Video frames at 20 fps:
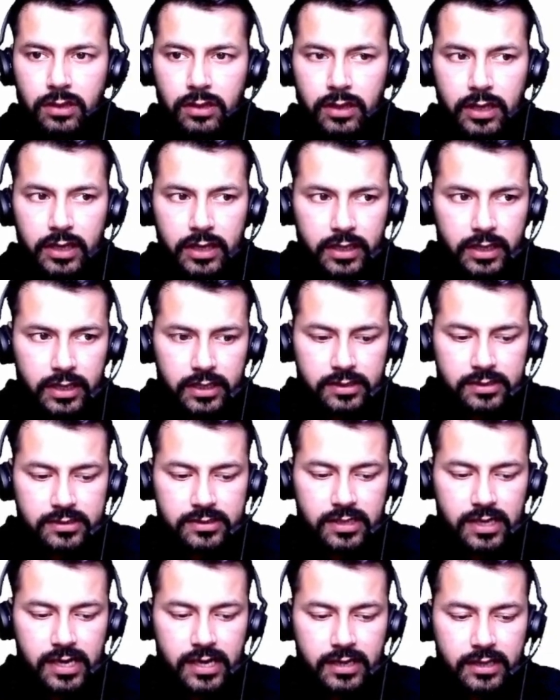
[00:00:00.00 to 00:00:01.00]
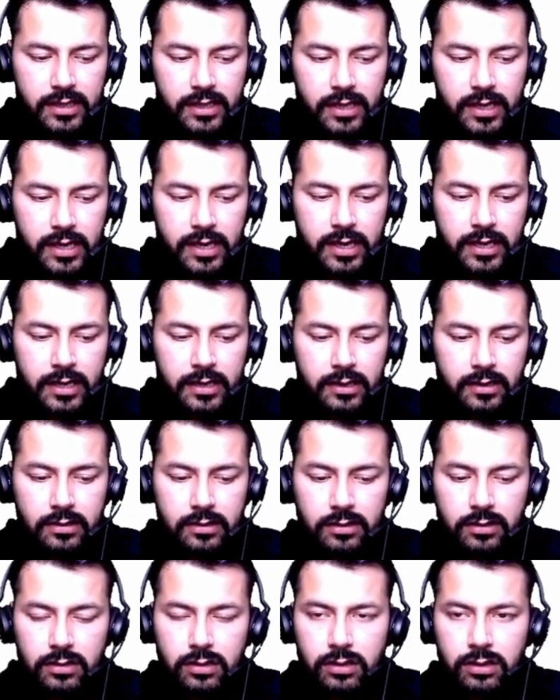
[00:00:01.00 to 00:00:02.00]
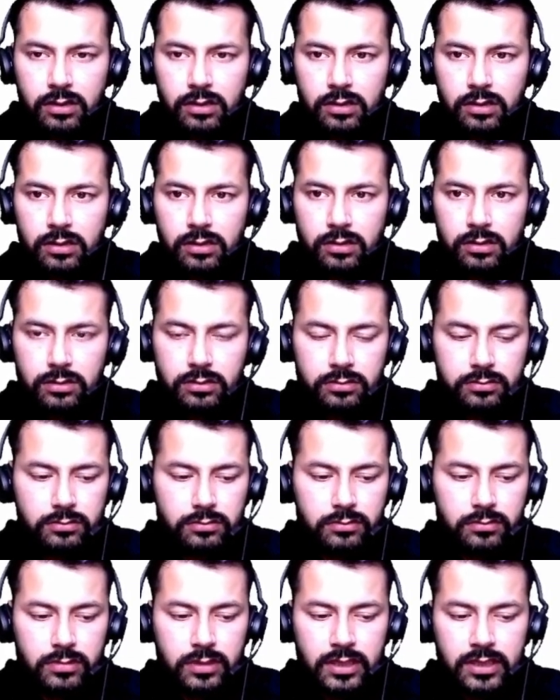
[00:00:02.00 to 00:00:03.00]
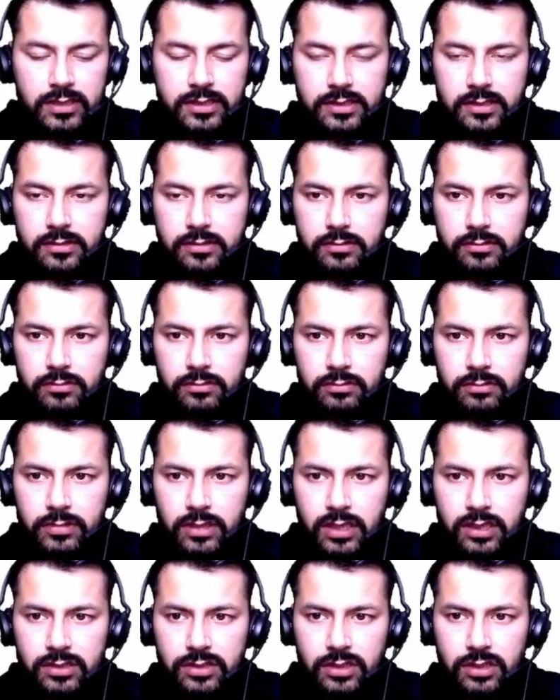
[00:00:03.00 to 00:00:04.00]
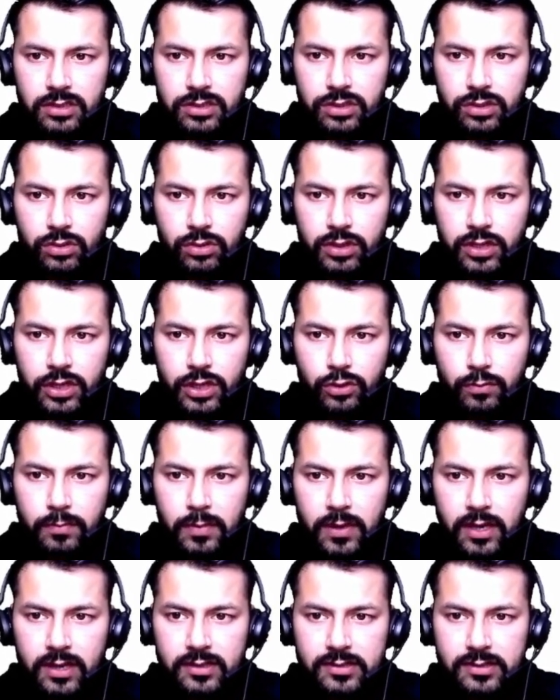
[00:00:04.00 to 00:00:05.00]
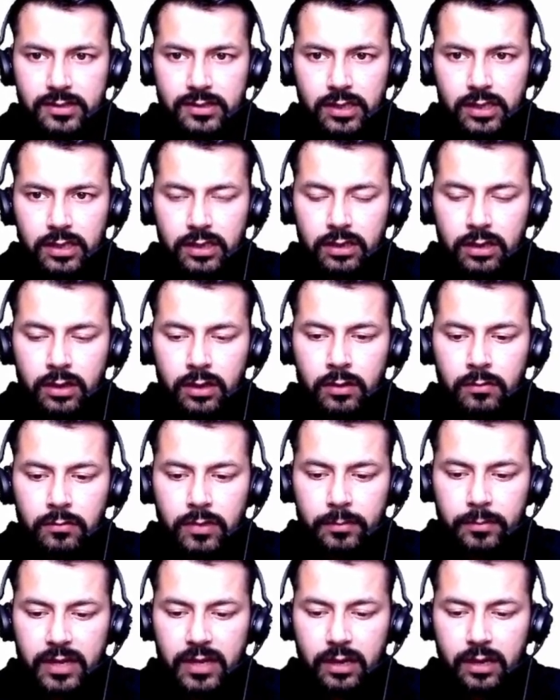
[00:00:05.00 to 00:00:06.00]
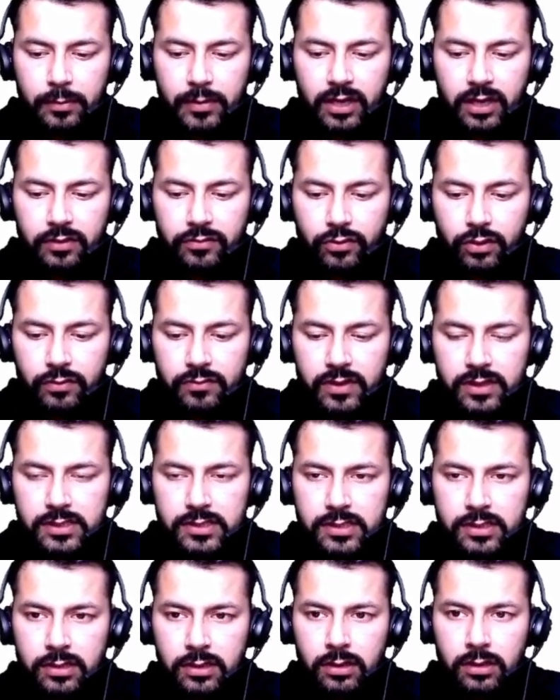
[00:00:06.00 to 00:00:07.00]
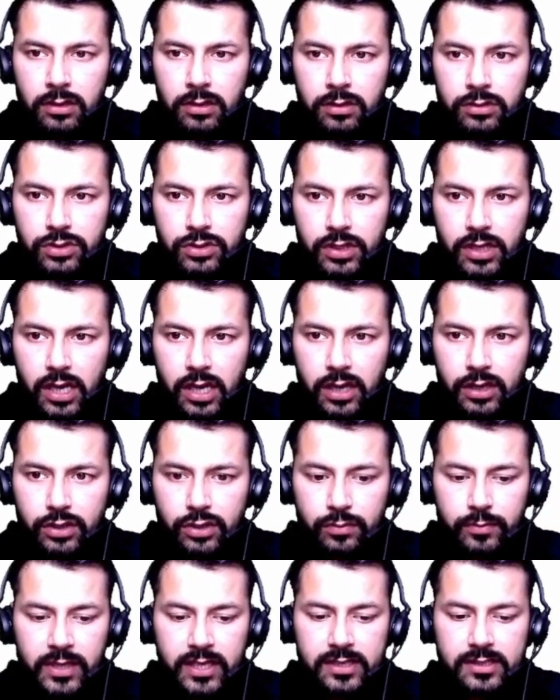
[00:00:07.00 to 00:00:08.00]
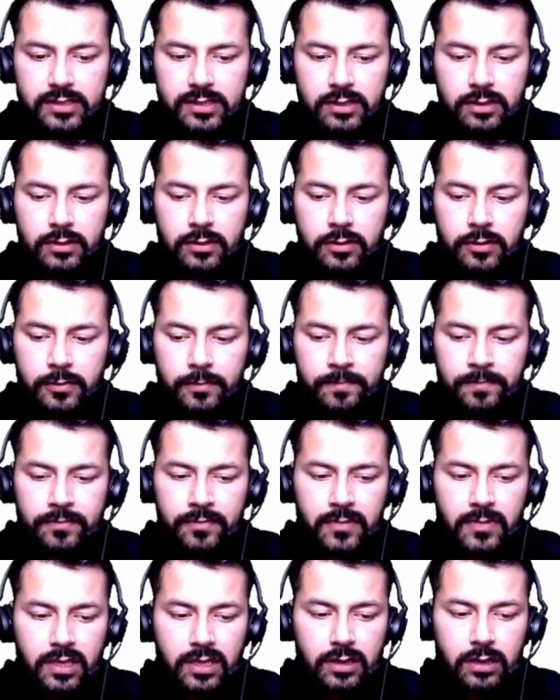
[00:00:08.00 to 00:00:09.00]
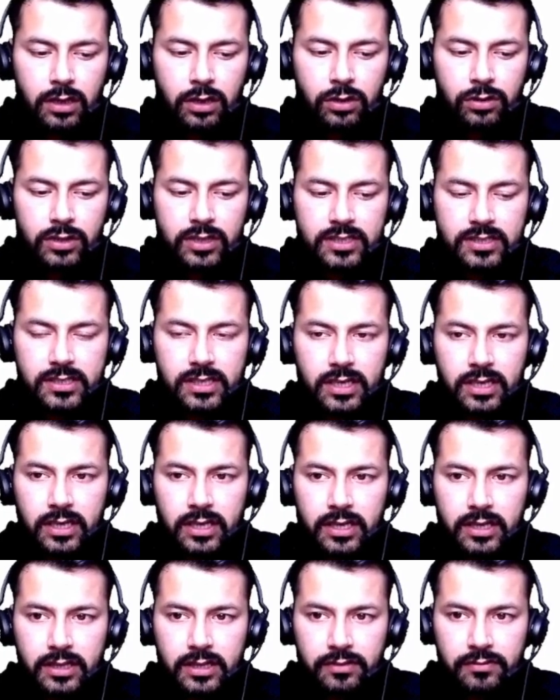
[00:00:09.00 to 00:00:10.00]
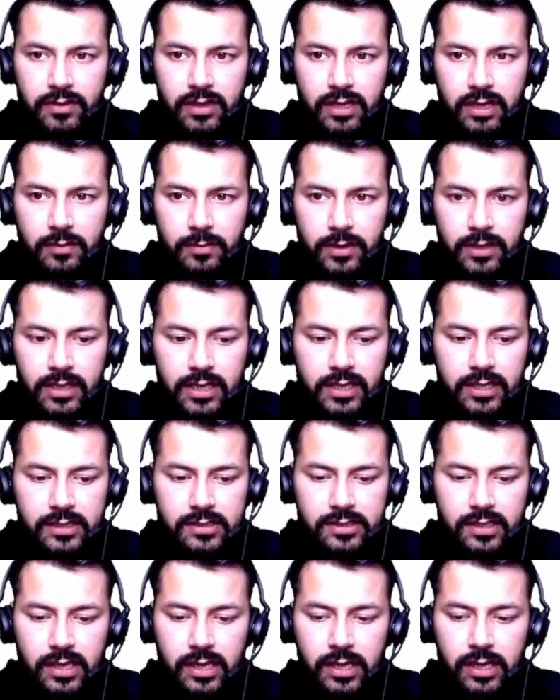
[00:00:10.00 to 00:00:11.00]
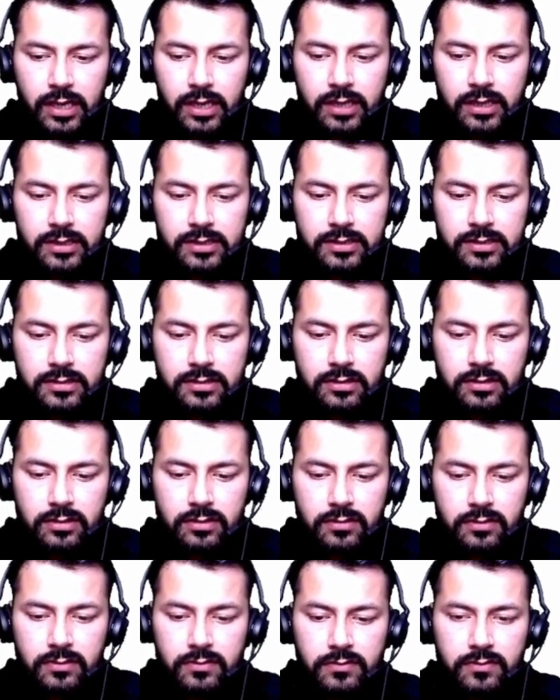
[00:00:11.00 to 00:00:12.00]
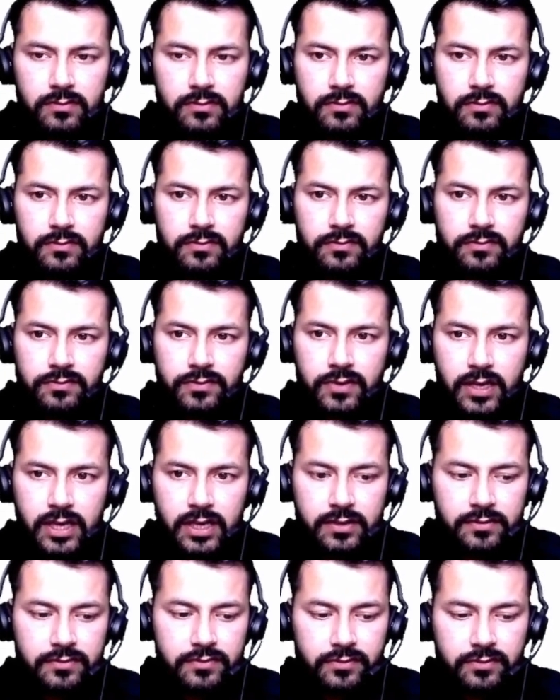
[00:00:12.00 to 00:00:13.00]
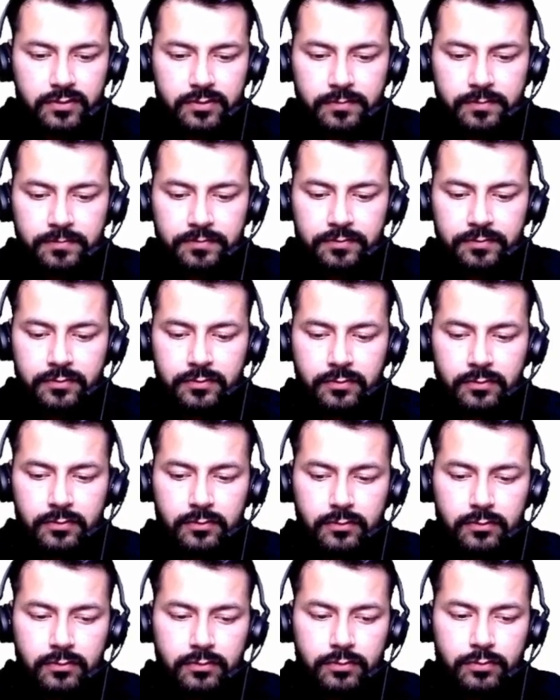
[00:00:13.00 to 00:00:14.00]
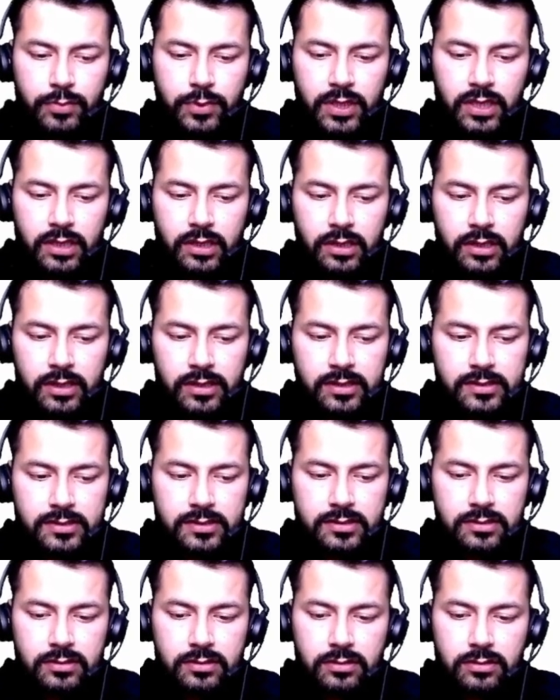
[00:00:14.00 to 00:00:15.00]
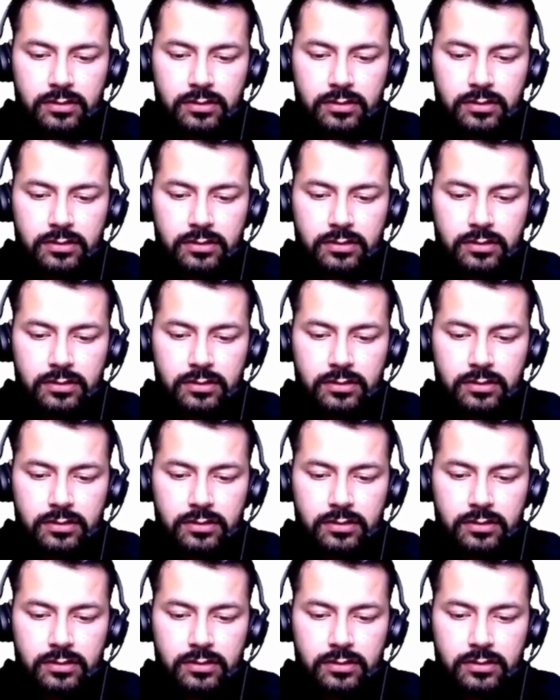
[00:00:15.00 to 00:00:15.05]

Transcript: and inside the add let's there's such no need to pass the parameter for once, so the arguments. Now let's declare the variable that is a is 5, b is